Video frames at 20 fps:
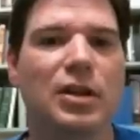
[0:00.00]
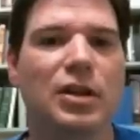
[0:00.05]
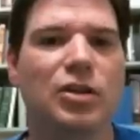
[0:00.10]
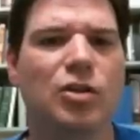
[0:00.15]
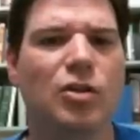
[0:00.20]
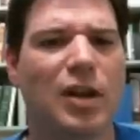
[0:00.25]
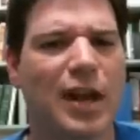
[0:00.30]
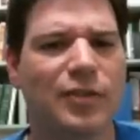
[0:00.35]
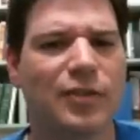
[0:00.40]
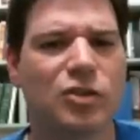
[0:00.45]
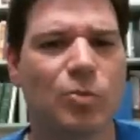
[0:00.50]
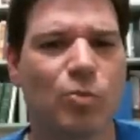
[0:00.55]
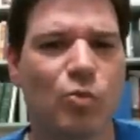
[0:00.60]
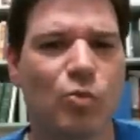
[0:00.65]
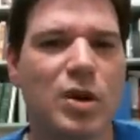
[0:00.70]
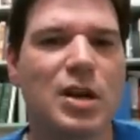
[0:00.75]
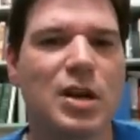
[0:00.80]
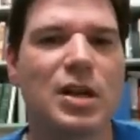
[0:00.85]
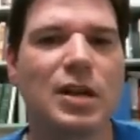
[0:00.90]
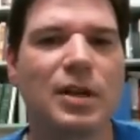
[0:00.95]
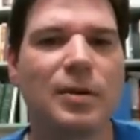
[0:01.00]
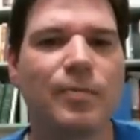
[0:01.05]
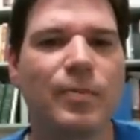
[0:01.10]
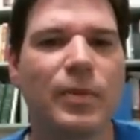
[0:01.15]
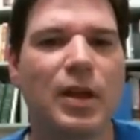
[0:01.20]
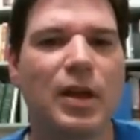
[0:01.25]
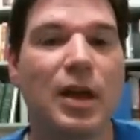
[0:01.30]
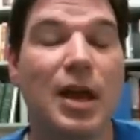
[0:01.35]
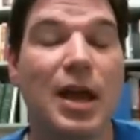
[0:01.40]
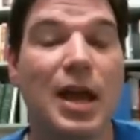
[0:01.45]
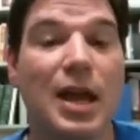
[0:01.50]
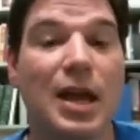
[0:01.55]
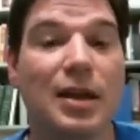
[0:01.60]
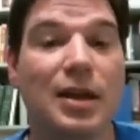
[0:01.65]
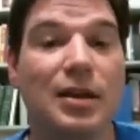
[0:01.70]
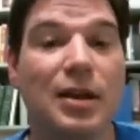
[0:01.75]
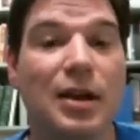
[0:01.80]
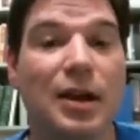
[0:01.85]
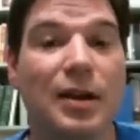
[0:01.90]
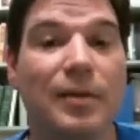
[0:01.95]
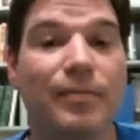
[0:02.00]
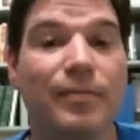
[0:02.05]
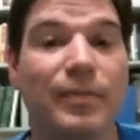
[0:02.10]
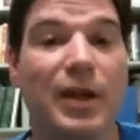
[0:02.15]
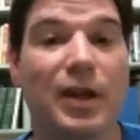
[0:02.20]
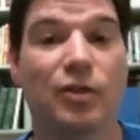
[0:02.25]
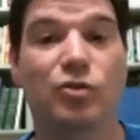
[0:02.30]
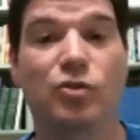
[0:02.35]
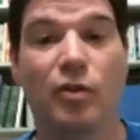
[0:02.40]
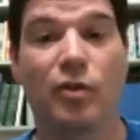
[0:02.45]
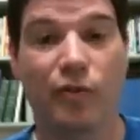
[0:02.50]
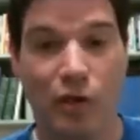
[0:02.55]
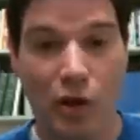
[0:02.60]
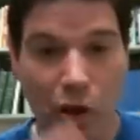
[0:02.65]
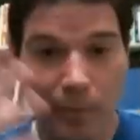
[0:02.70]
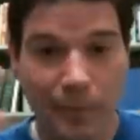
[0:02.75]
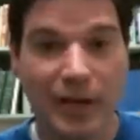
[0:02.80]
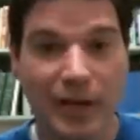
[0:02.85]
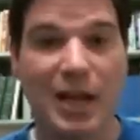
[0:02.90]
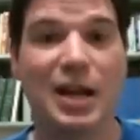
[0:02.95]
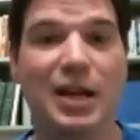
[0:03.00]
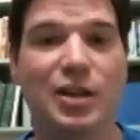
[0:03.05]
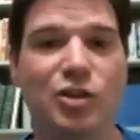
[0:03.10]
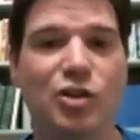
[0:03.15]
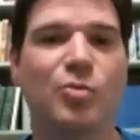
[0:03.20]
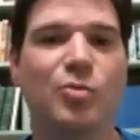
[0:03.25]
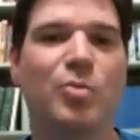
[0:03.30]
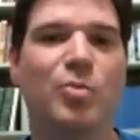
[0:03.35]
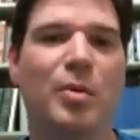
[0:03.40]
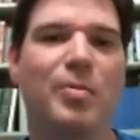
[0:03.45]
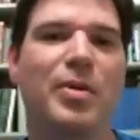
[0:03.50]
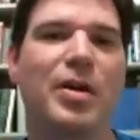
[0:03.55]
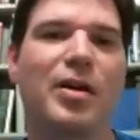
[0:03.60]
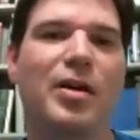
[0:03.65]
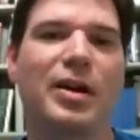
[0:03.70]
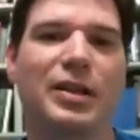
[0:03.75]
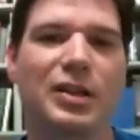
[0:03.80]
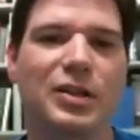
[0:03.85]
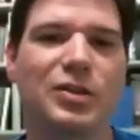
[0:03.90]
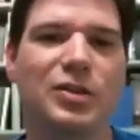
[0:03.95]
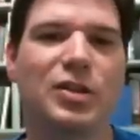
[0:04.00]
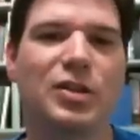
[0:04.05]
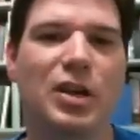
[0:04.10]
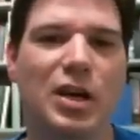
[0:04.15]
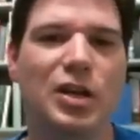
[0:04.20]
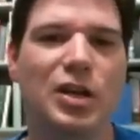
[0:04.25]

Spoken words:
You'll have some reading, and that'll sort of culminate in you preparing this